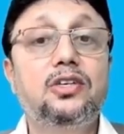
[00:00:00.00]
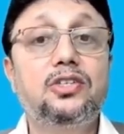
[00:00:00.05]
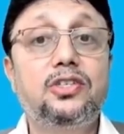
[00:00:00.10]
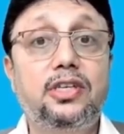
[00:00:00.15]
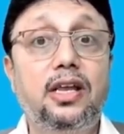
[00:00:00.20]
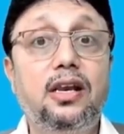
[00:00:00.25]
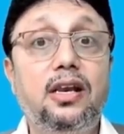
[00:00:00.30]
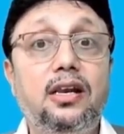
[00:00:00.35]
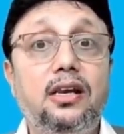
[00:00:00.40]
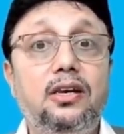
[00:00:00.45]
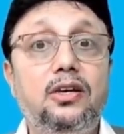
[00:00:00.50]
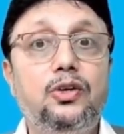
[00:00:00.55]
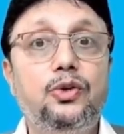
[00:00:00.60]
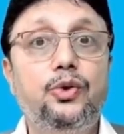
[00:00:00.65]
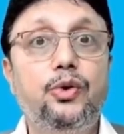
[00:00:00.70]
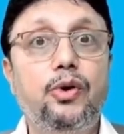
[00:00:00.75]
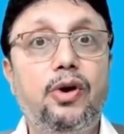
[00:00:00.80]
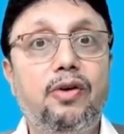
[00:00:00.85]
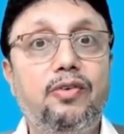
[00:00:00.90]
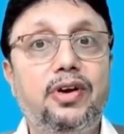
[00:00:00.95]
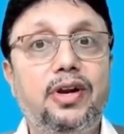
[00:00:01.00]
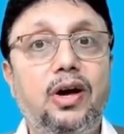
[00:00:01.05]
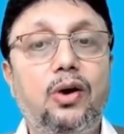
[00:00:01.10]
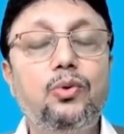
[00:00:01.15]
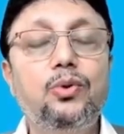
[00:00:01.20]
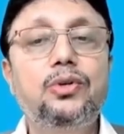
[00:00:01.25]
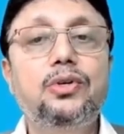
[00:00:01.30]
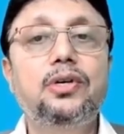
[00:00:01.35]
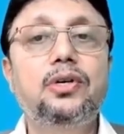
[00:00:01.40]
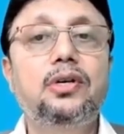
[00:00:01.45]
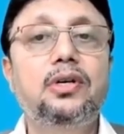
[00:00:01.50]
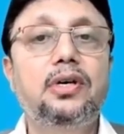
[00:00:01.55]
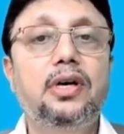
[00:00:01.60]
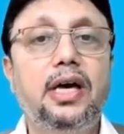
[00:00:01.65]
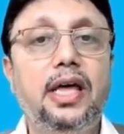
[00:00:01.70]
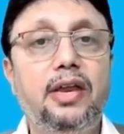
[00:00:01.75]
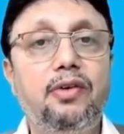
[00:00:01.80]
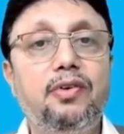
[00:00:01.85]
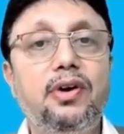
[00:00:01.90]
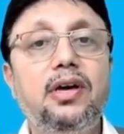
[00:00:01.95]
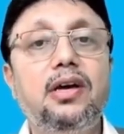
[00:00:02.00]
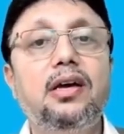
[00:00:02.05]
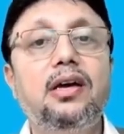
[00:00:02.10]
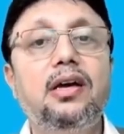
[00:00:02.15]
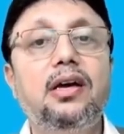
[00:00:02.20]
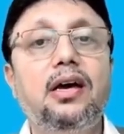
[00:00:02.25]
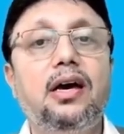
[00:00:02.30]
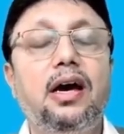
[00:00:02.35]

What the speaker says: Still, do you have a doubt? Anyway,